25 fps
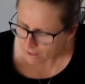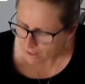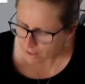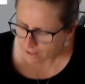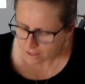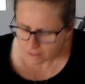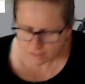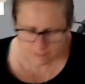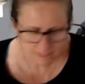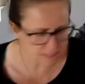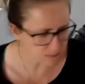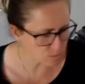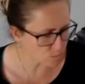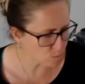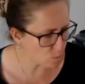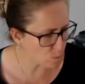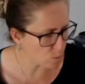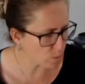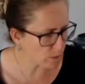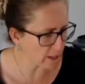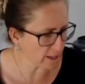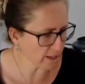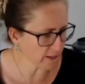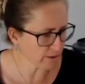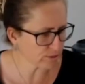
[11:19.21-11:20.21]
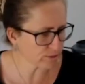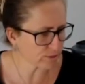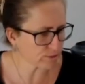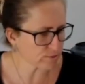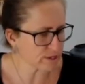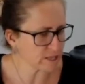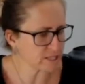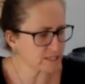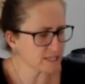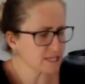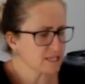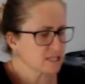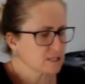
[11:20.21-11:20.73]
some water, 3
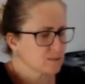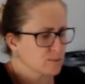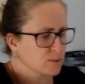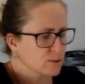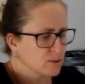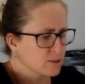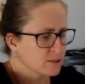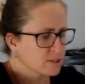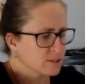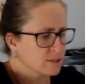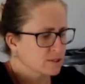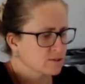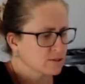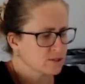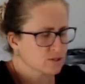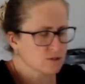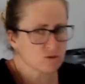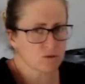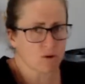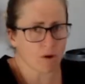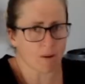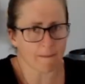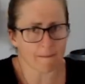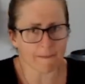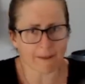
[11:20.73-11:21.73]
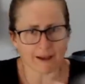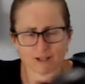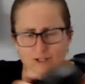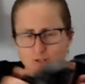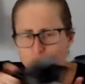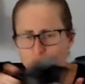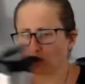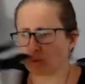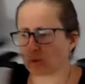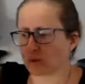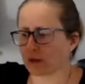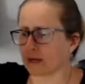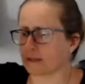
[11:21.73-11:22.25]
teaspoons, so it's not much
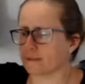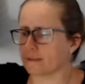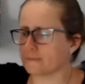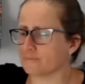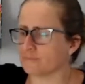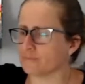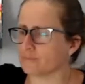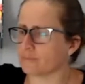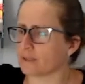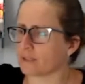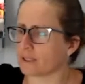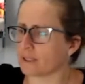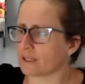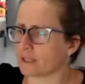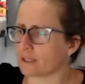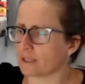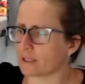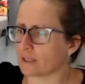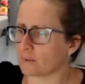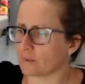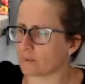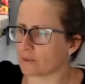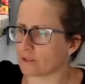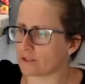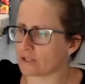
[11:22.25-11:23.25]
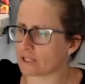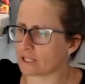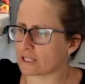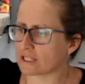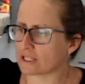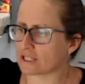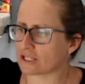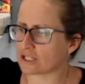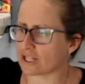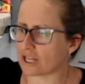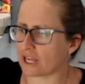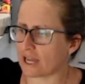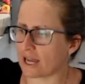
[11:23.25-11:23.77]
water. We do need to
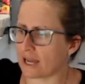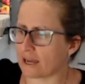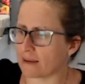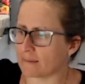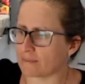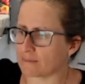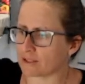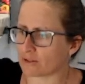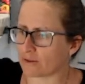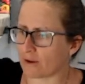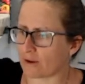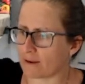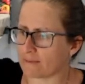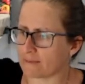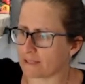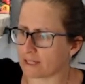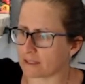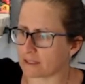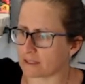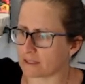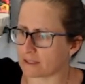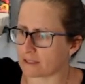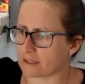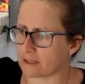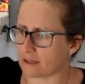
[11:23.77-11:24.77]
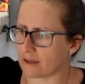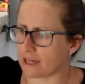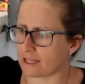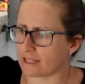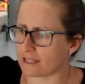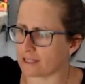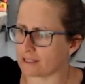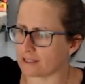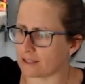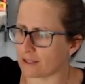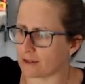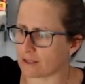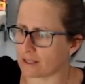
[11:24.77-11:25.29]
scrape down the sides
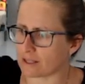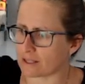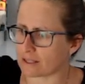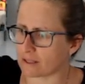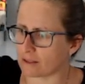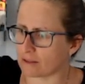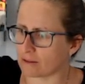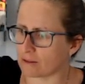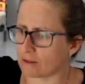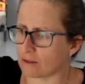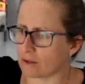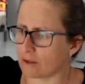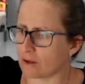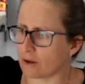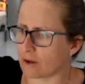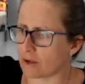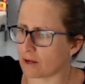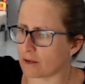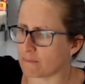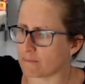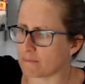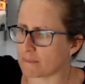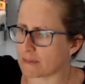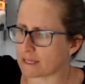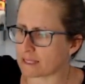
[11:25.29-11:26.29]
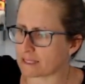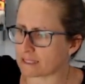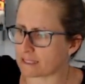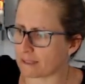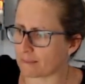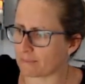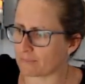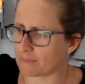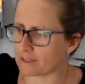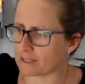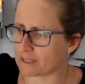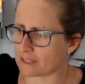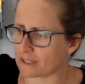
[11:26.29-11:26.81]
though. There's a lot of mix up
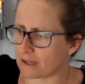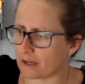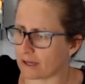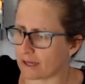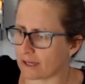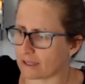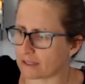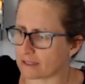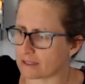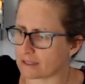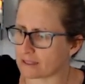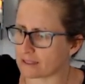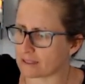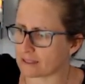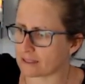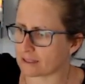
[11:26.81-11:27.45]
the sides.